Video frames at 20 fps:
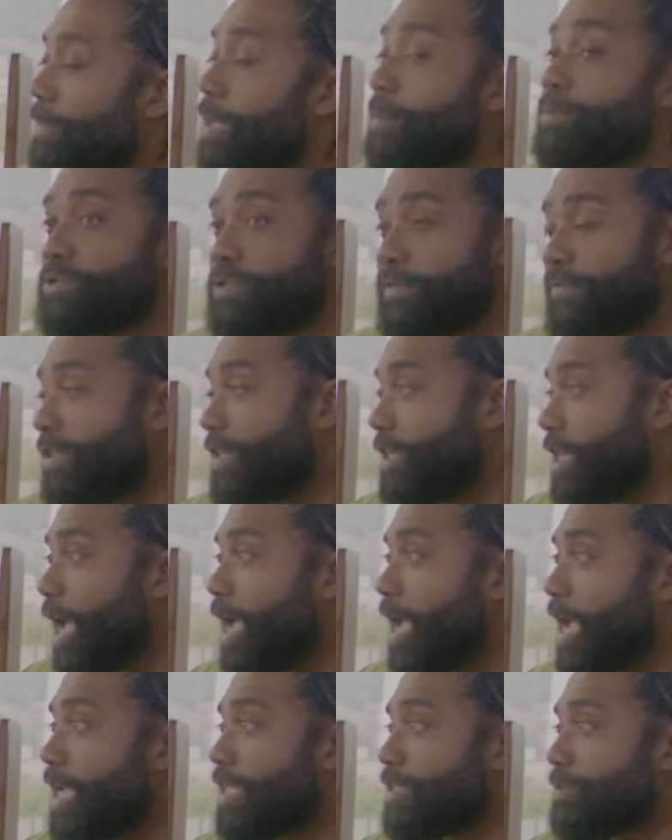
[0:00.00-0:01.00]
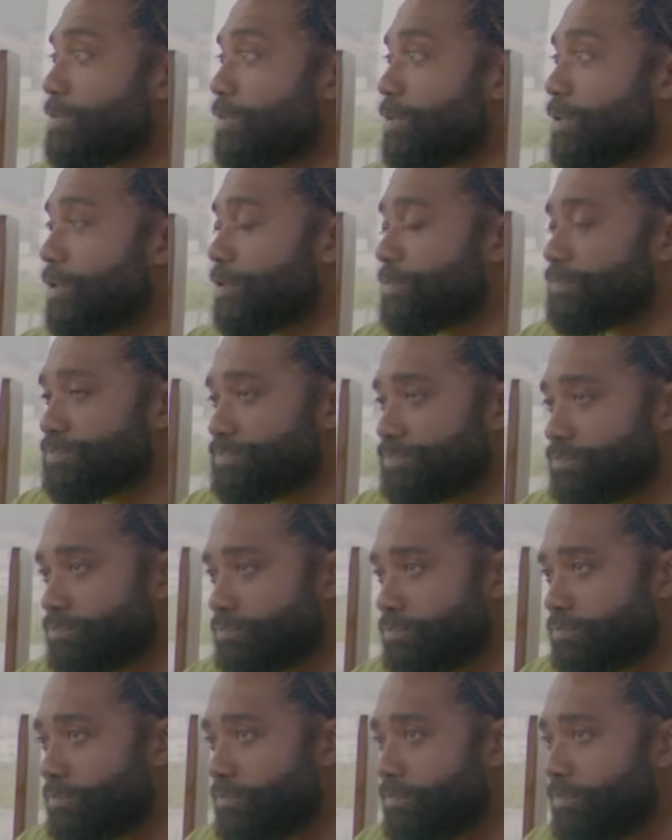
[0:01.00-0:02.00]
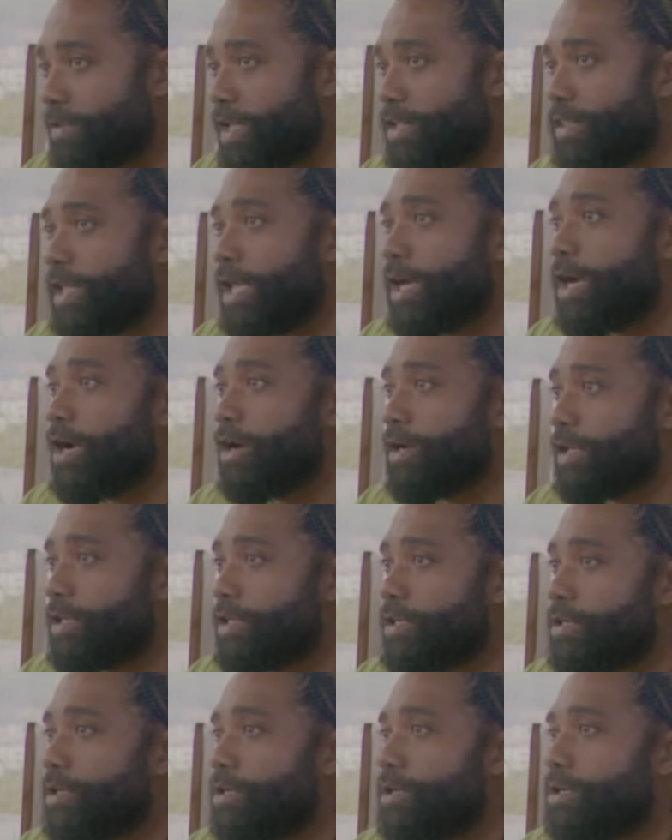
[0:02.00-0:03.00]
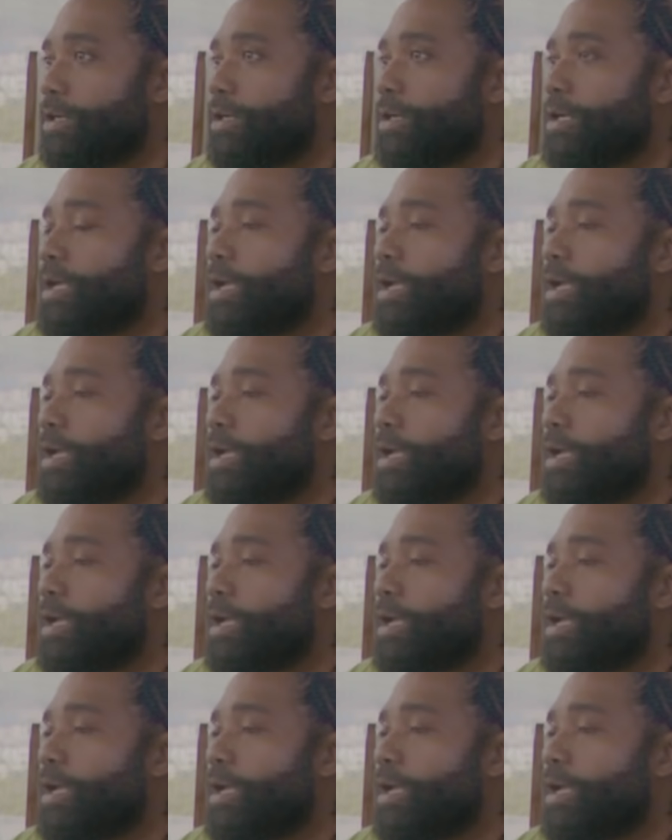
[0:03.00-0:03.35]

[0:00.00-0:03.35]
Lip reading: members of the diaspora that are here,